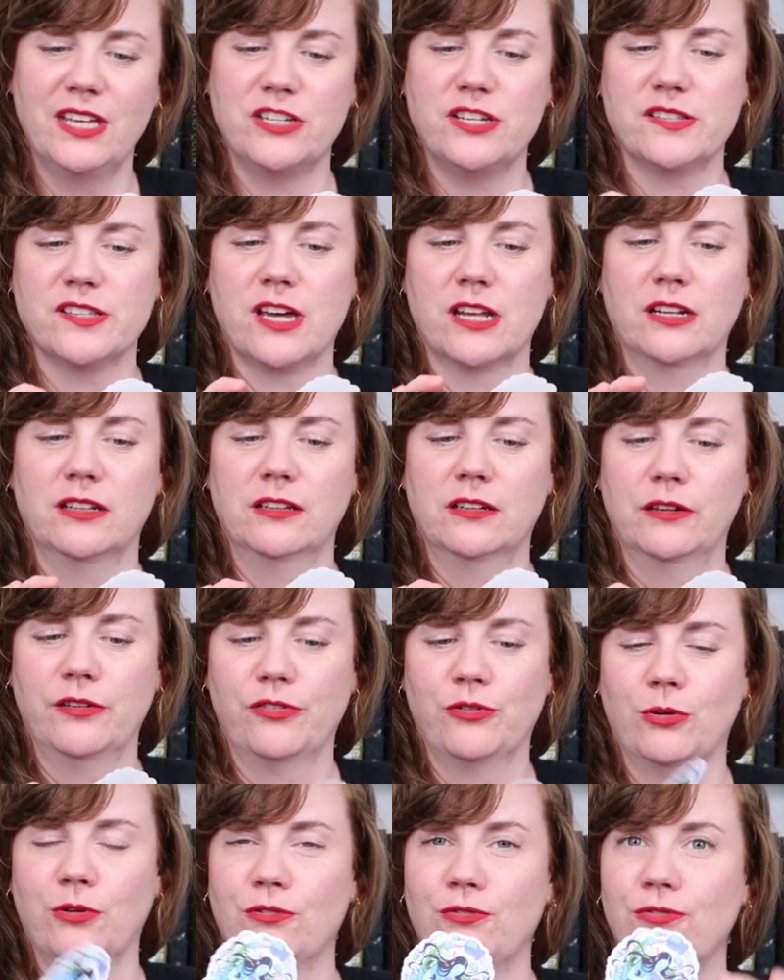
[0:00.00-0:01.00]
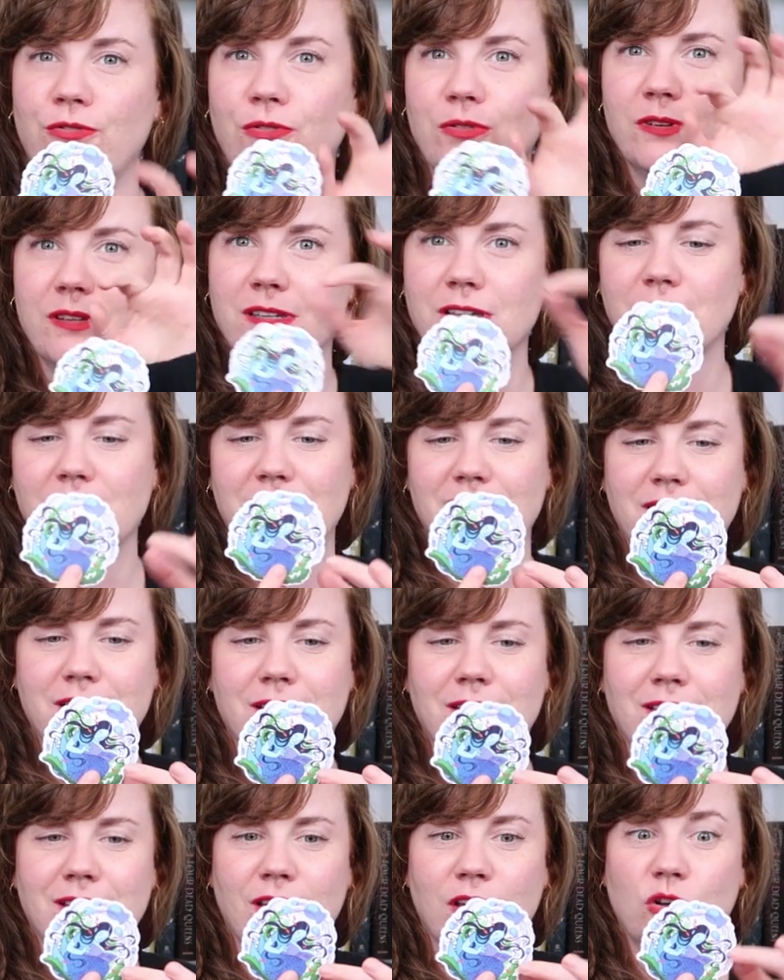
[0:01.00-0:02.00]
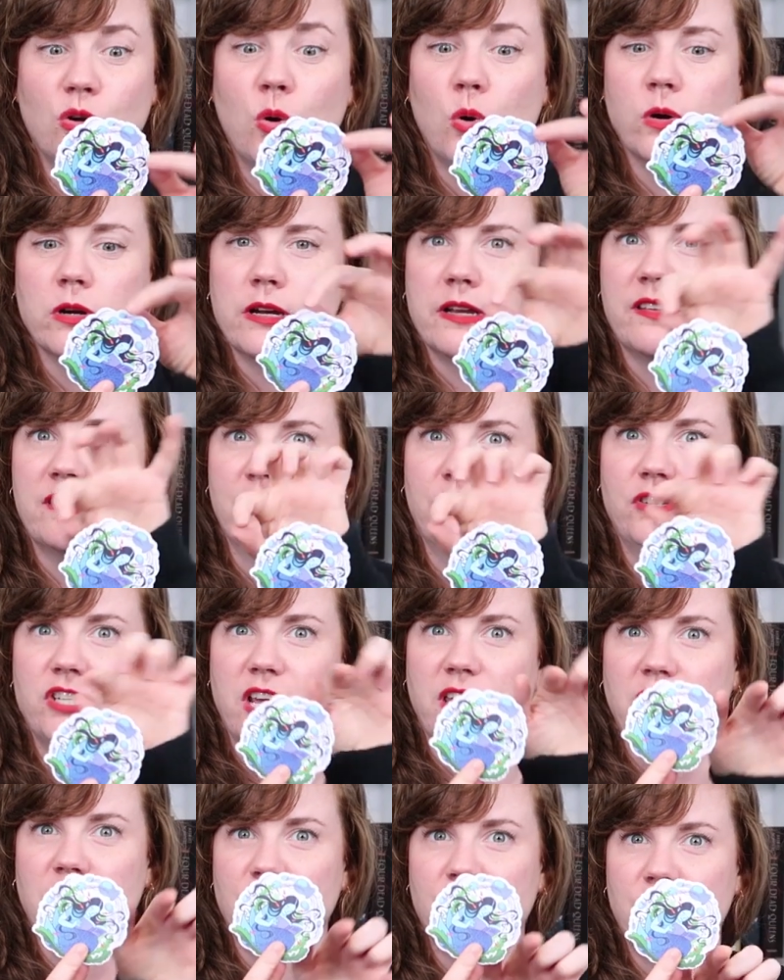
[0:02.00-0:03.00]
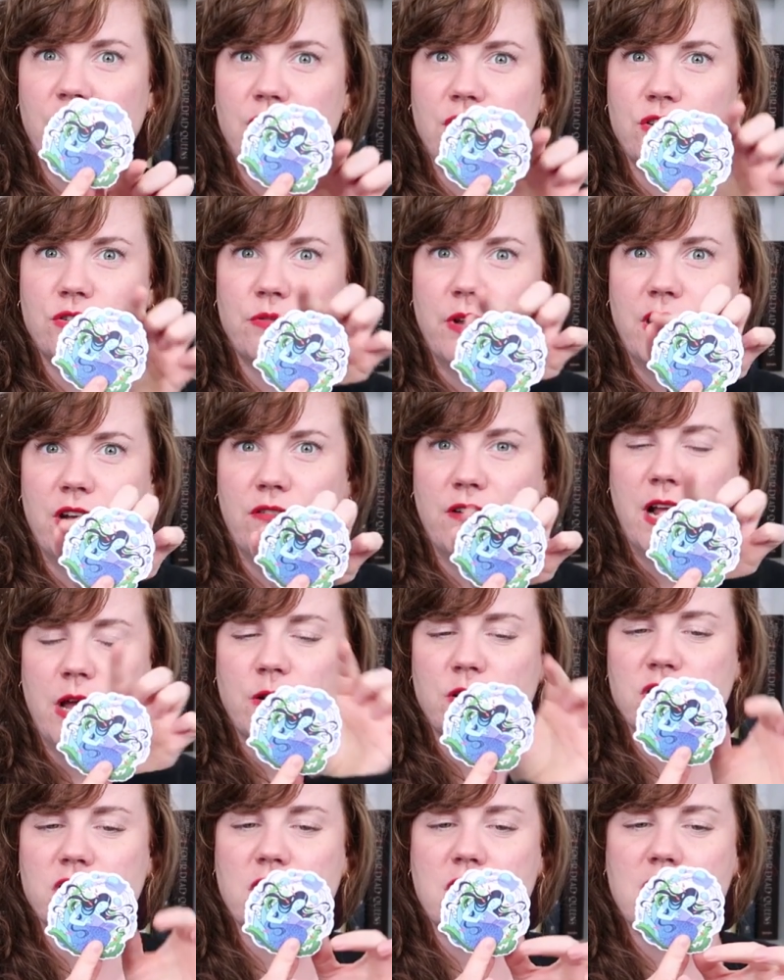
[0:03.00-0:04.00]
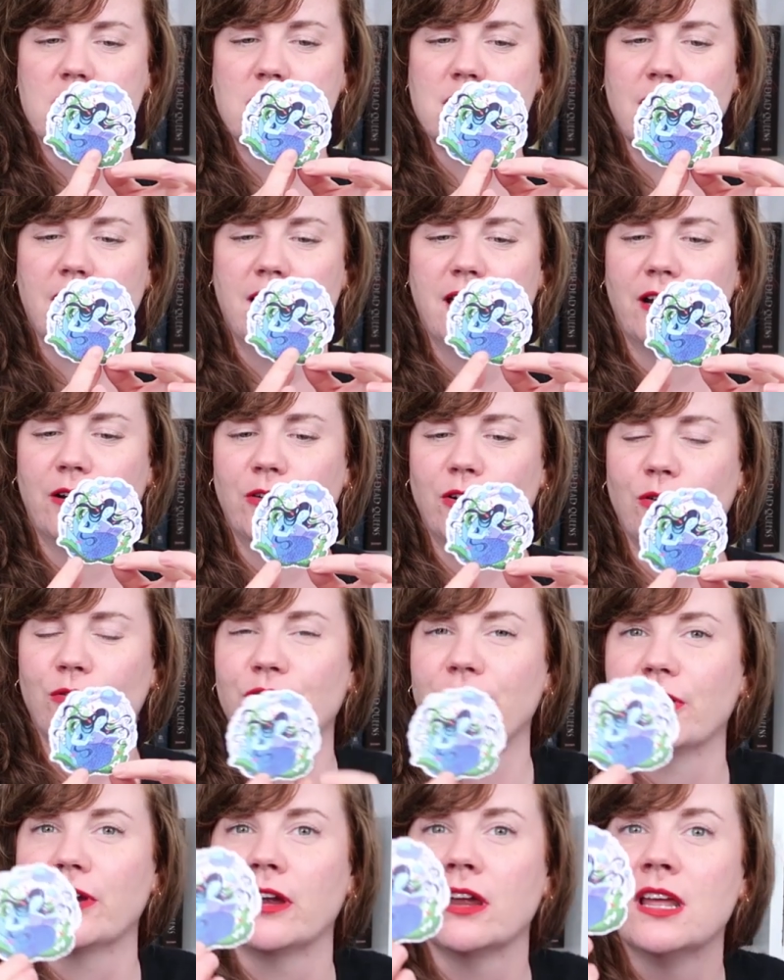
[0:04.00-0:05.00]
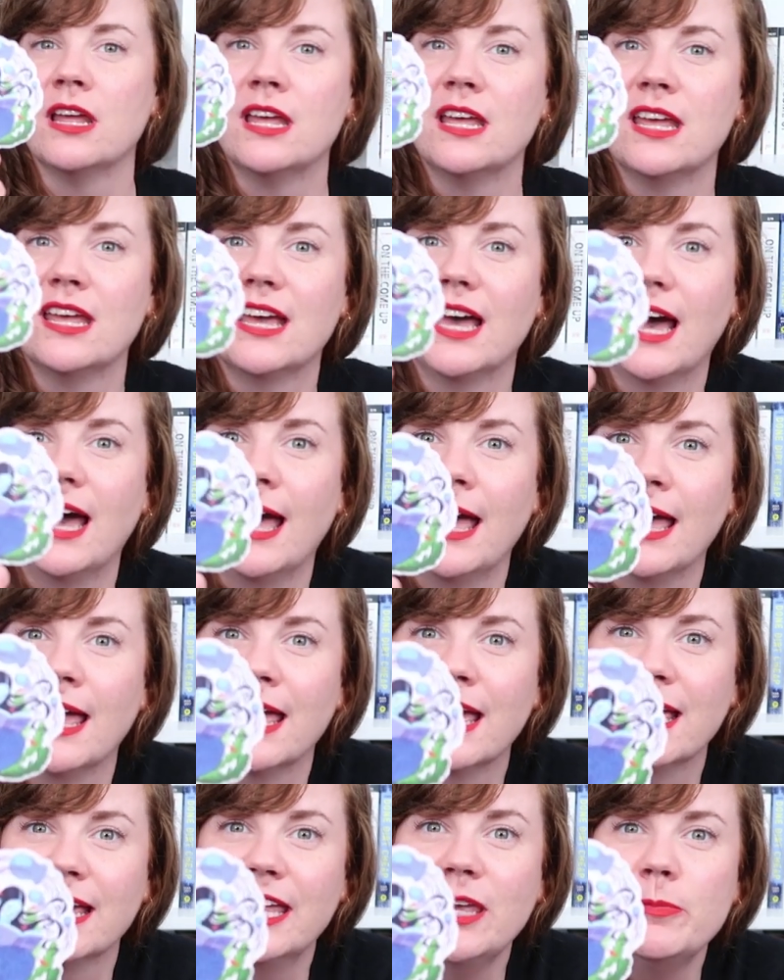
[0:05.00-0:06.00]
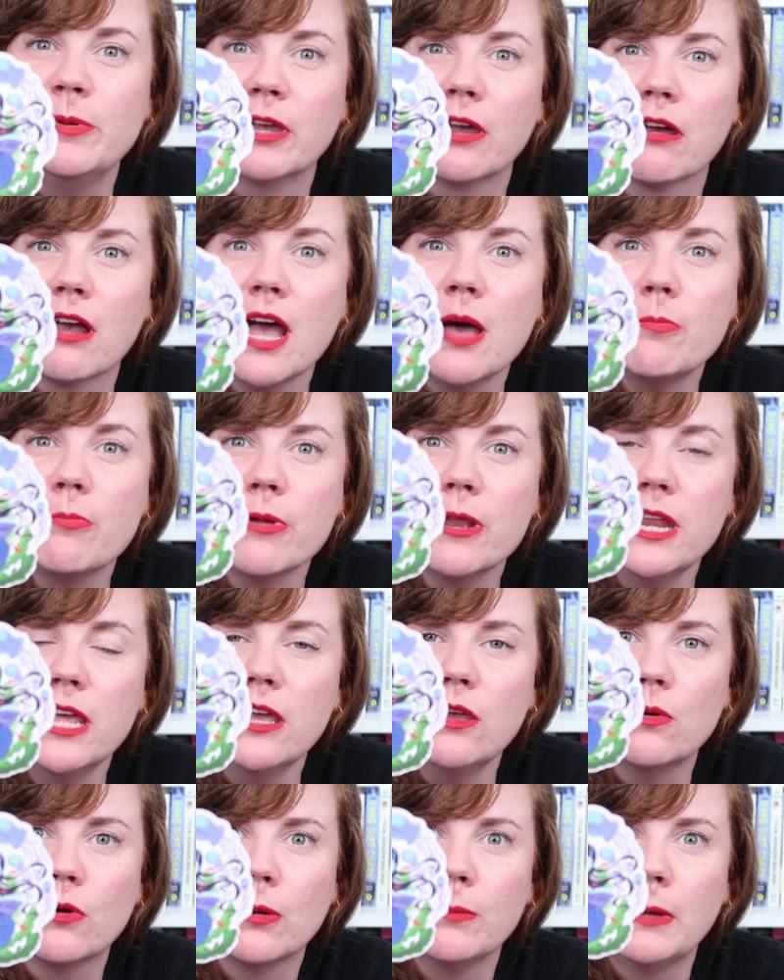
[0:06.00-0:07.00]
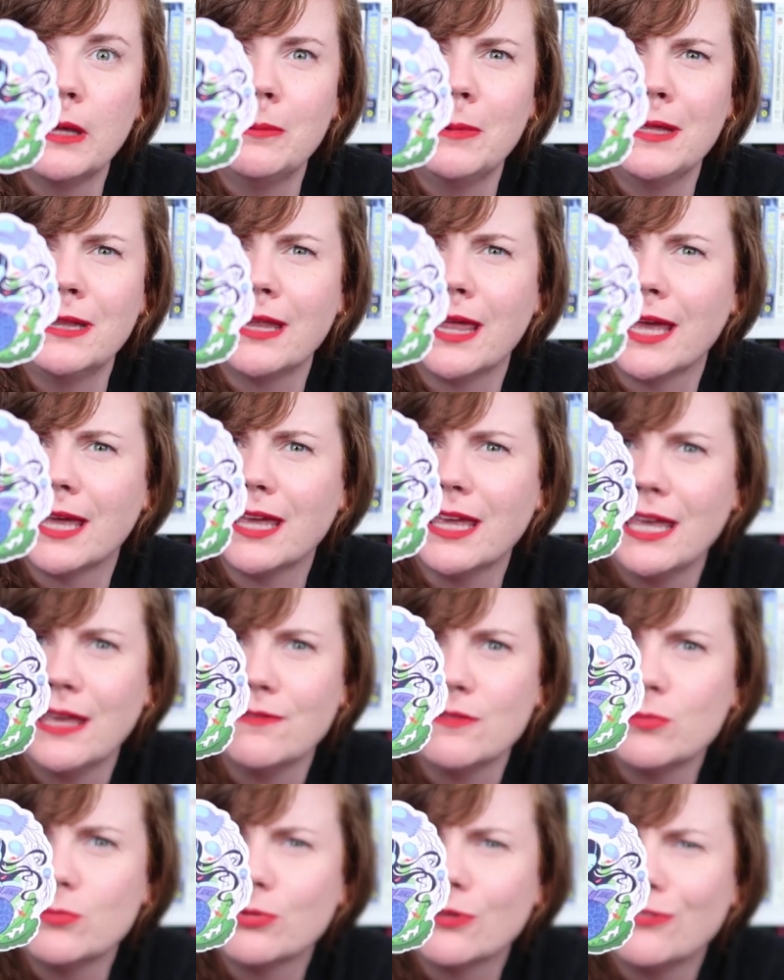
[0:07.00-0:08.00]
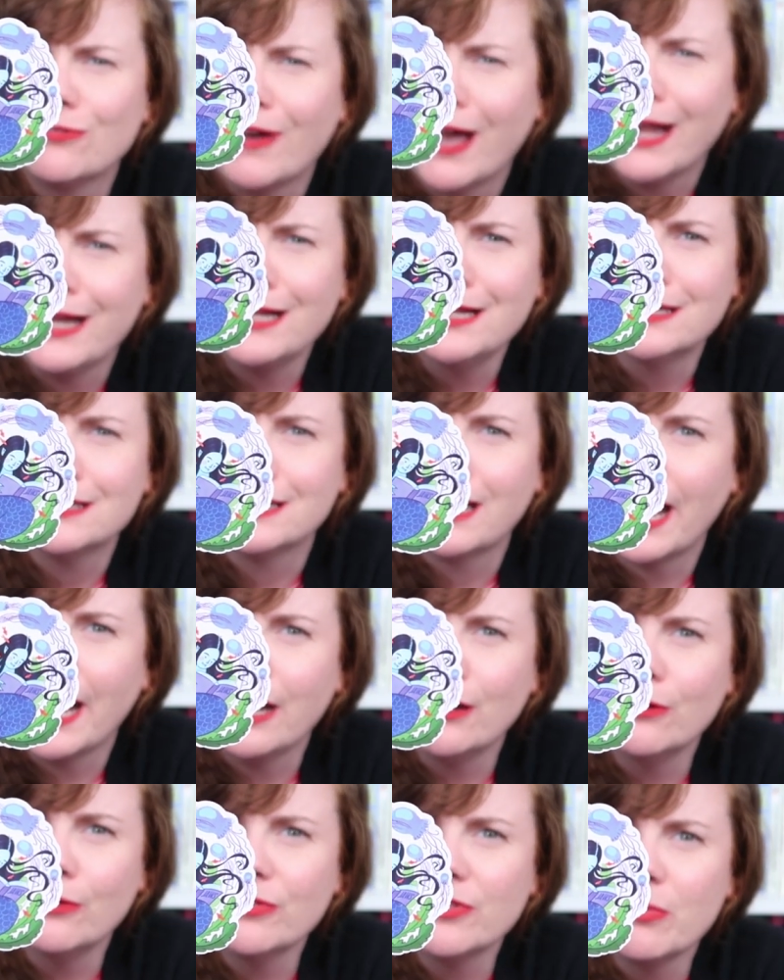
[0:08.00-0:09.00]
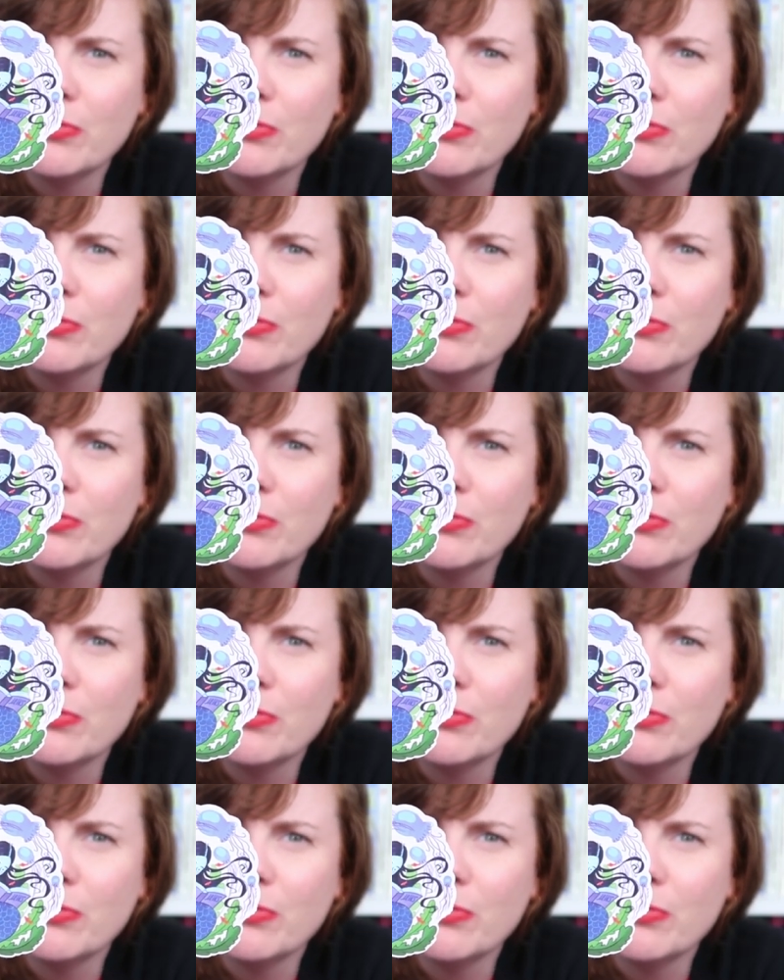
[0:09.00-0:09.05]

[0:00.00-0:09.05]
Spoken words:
she's got a little sort of chorus of jellyfish right around her. I don't know if they're keeping her company or maybe like even providing light or